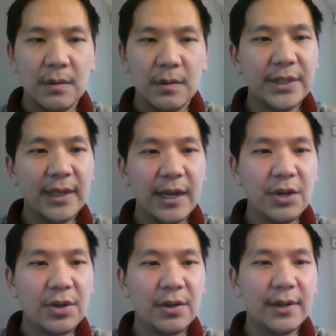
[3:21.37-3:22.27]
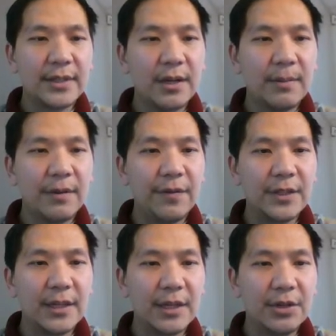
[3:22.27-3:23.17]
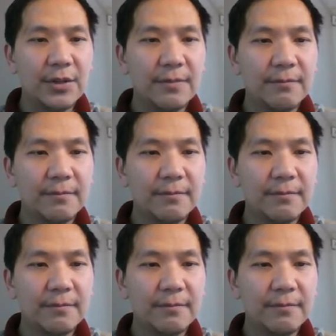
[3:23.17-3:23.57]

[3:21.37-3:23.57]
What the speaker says: the first layer, let's talk about first layer.